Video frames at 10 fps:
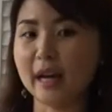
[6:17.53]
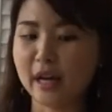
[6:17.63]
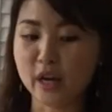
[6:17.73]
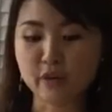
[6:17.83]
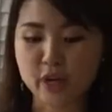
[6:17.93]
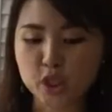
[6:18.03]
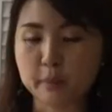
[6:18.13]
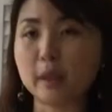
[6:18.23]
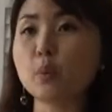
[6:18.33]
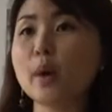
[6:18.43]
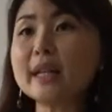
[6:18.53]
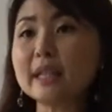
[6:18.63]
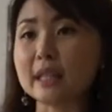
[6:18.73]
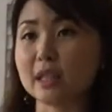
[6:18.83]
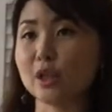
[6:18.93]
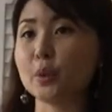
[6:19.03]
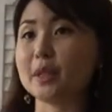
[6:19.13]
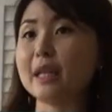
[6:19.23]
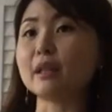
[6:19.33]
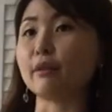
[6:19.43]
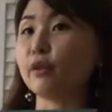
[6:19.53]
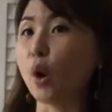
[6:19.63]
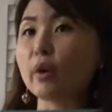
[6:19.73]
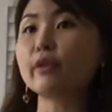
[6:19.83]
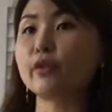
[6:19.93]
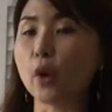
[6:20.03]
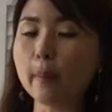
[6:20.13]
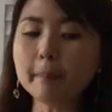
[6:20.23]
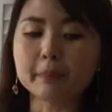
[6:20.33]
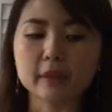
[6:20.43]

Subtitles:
arrangement. One is using the floral foam.